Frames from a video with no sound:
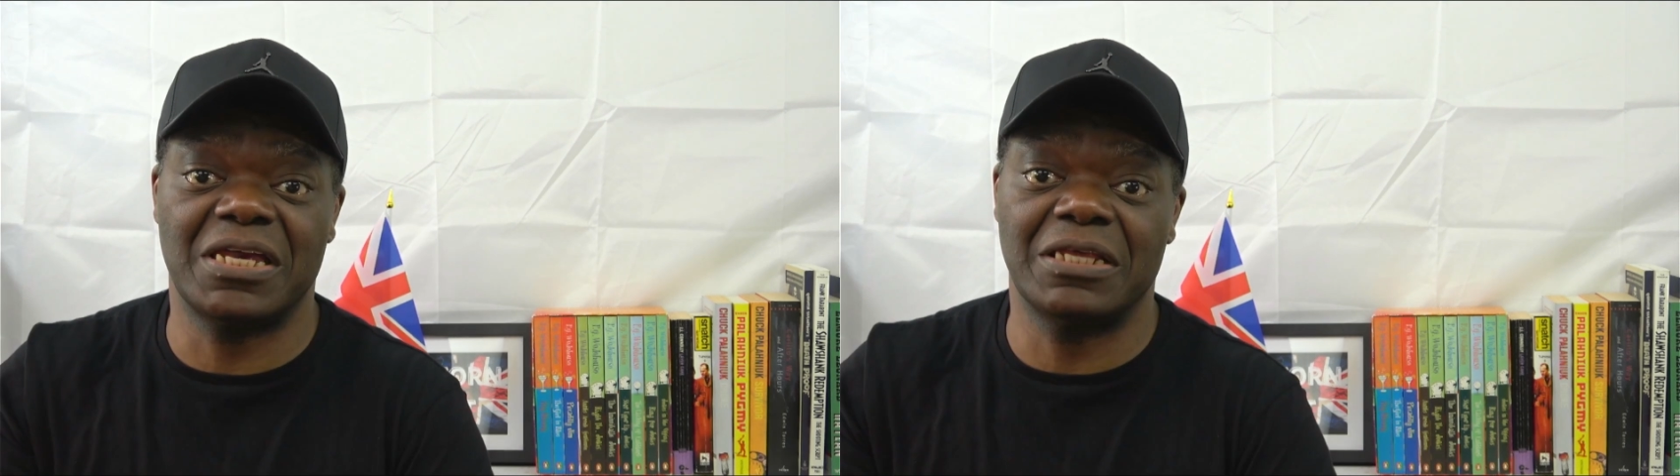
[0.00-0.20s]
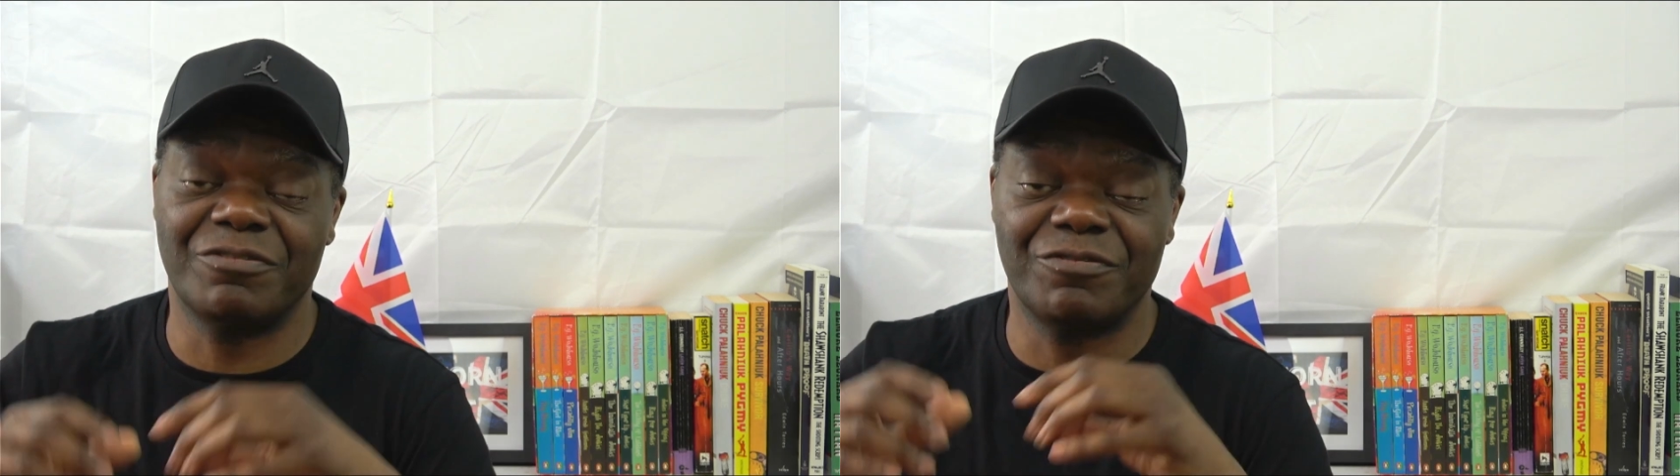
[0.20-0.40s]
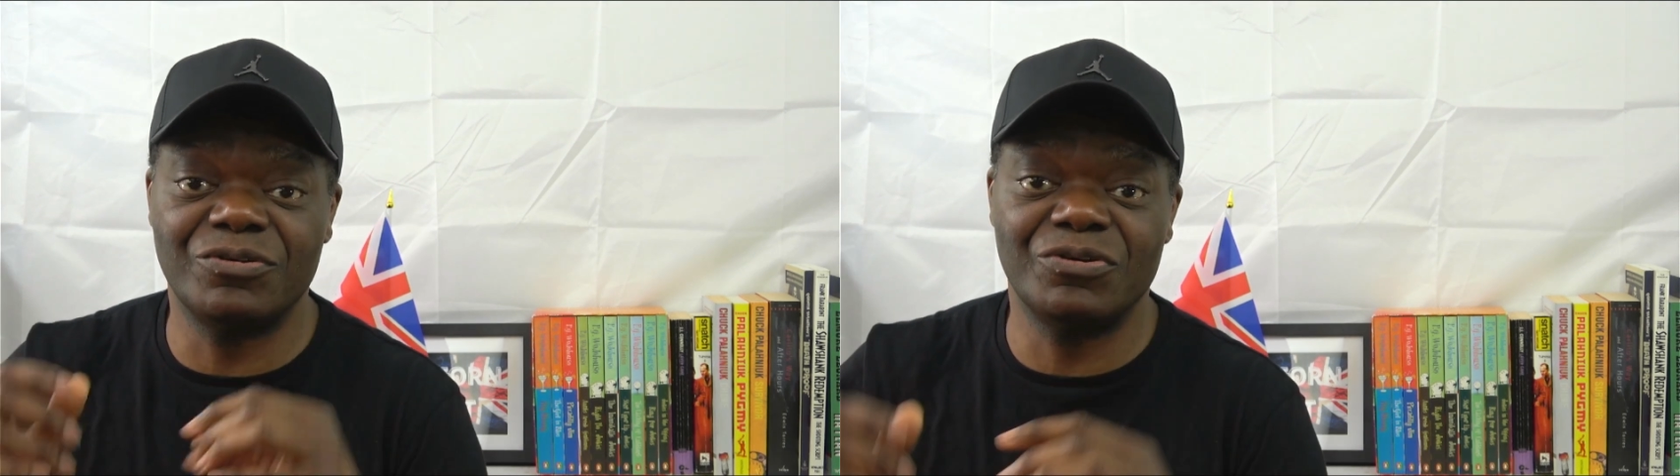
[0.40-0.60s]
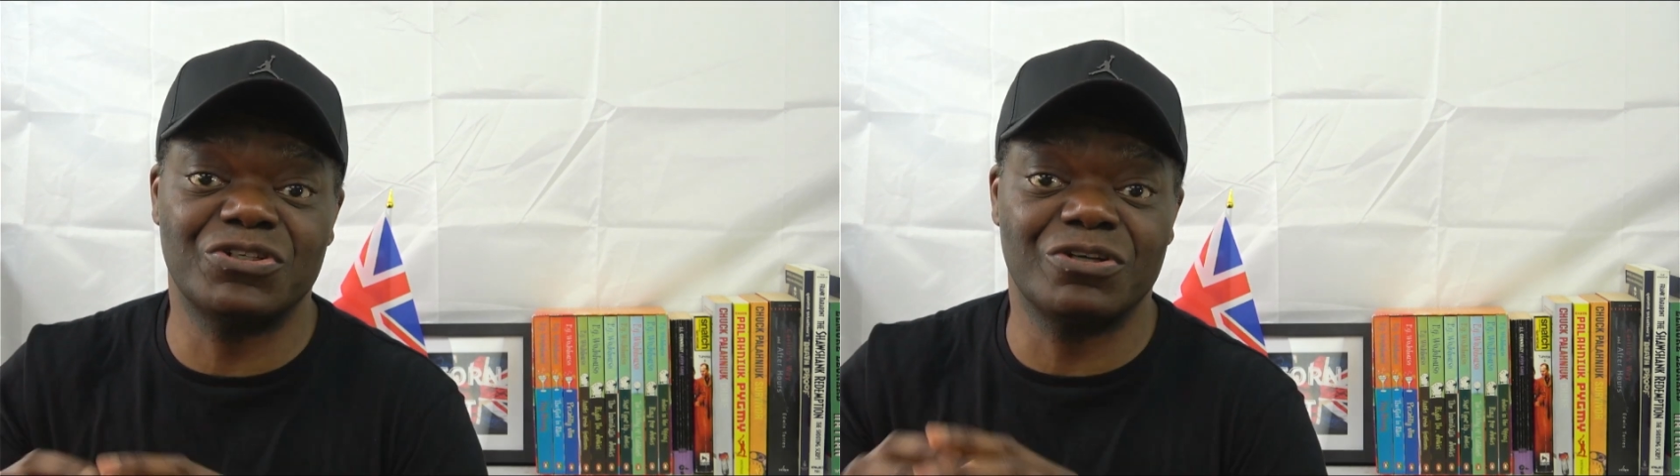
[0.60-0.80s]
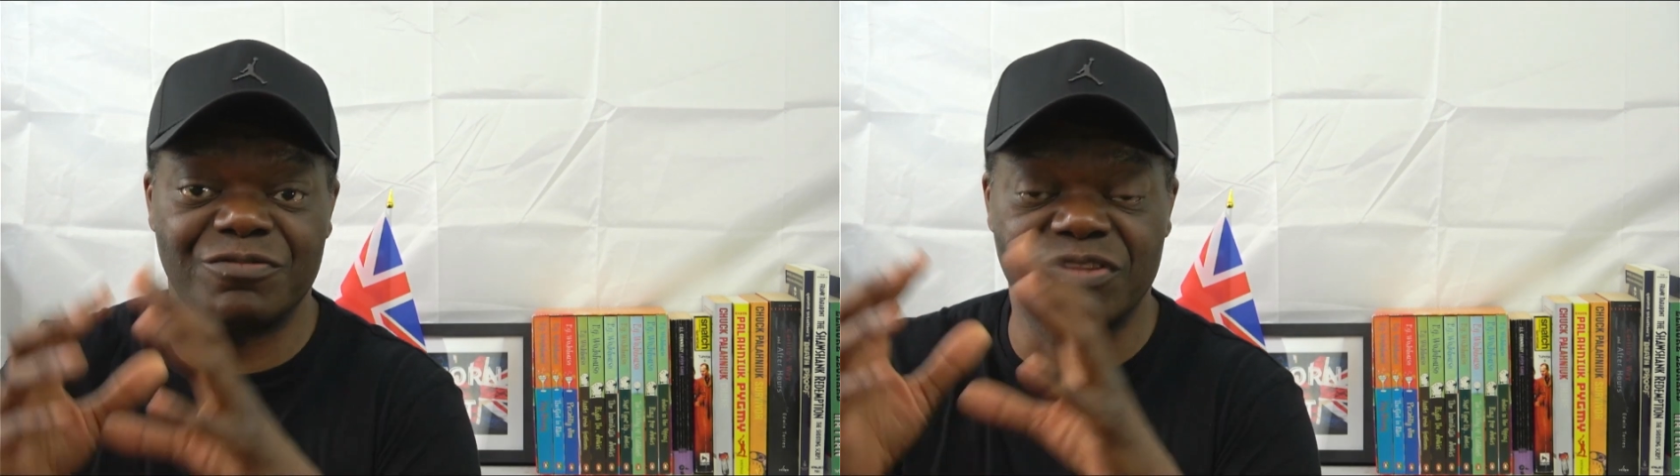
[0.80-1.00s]
in the
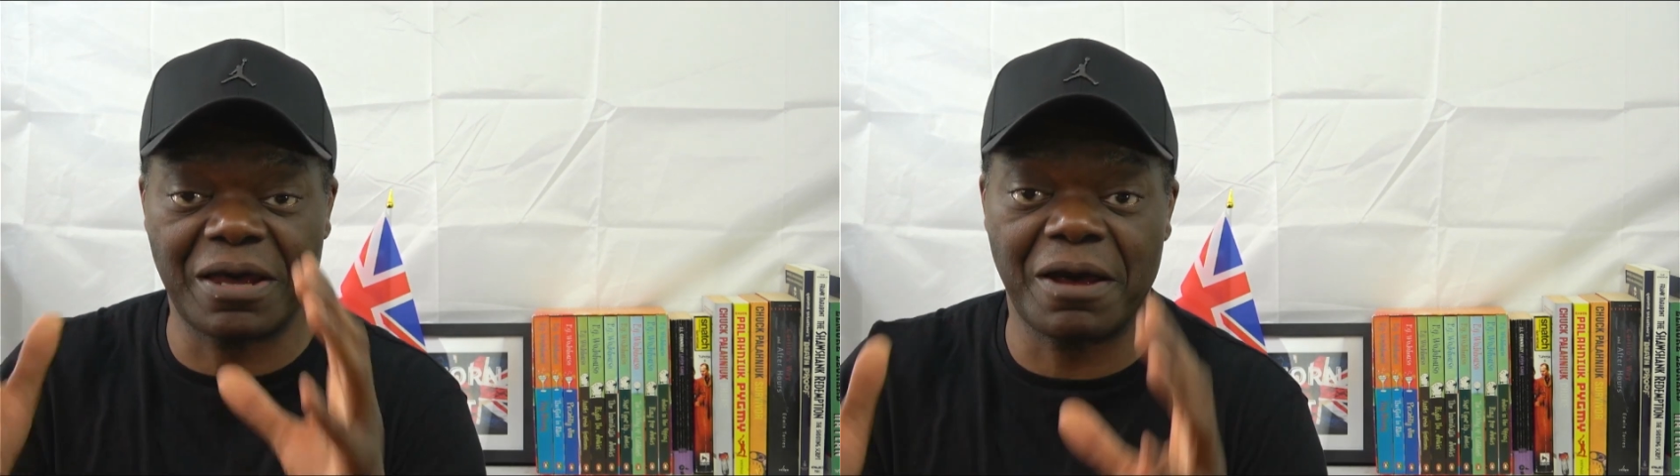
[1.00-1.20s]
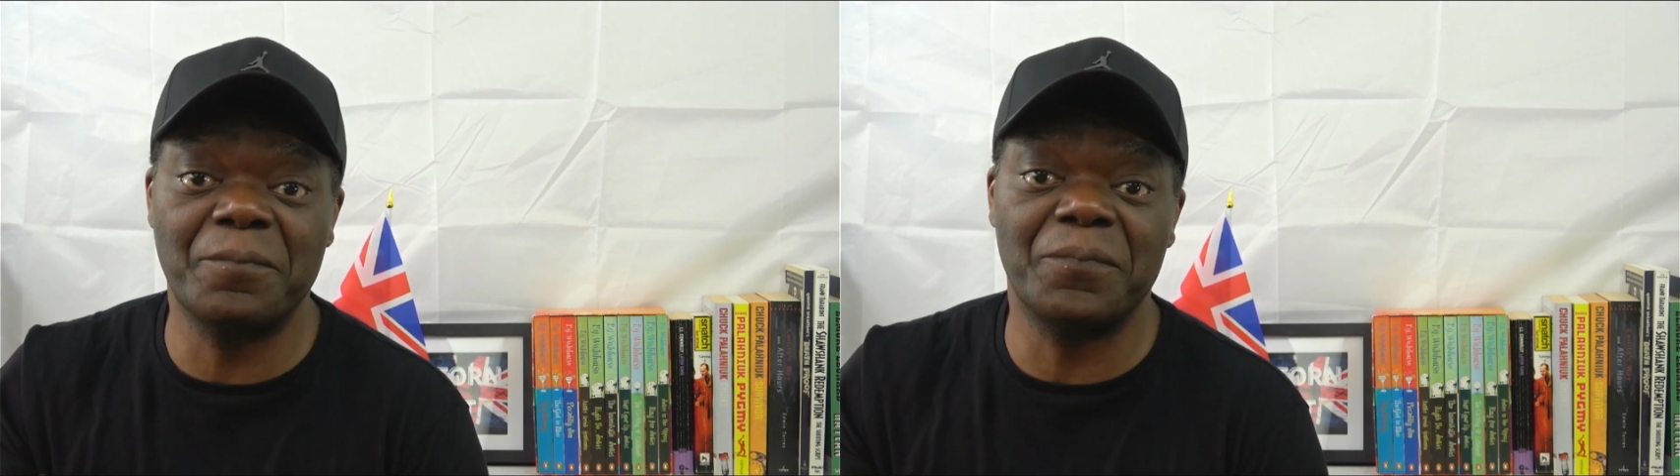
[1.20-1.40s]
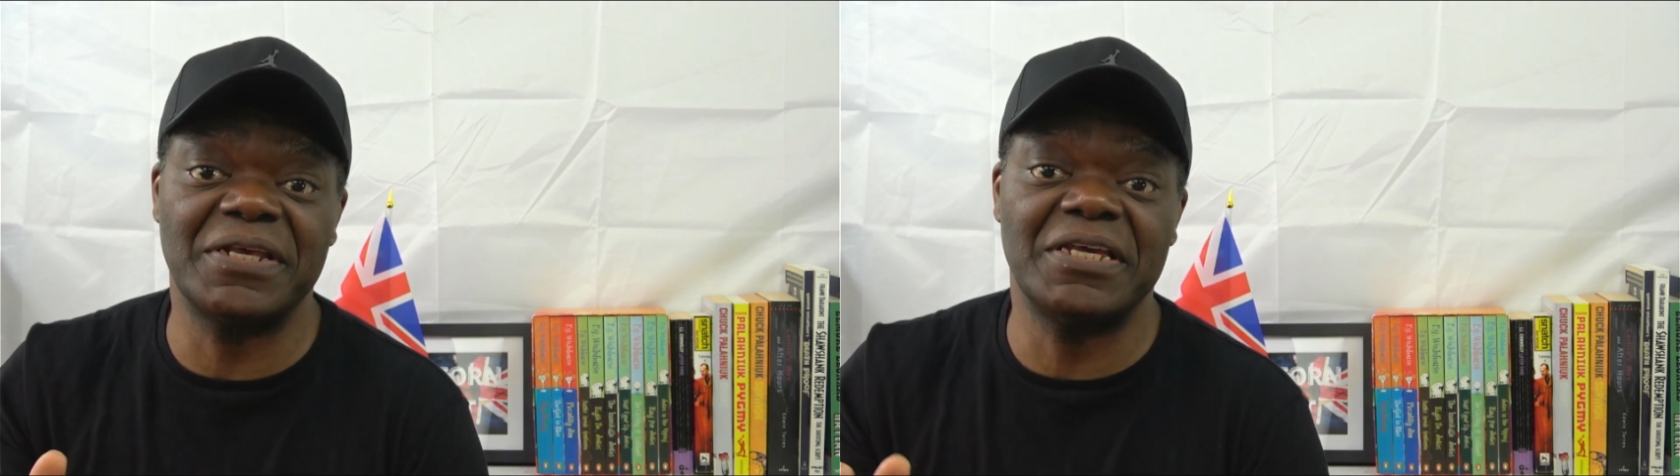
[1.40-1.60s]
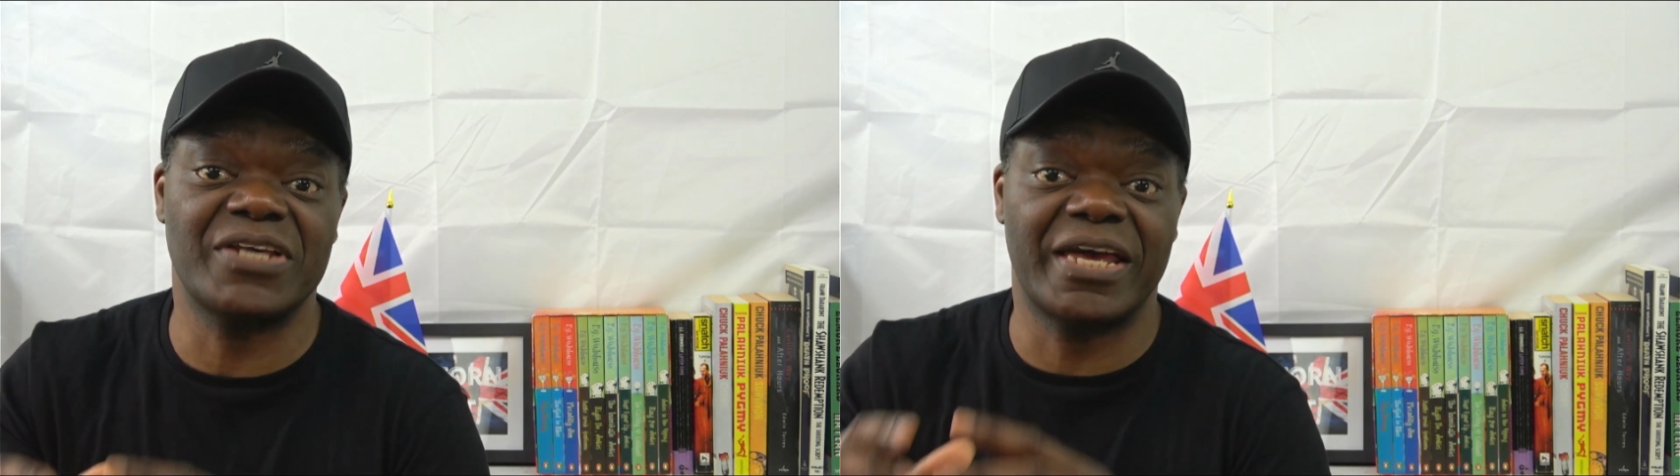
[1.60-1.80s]
future of the companies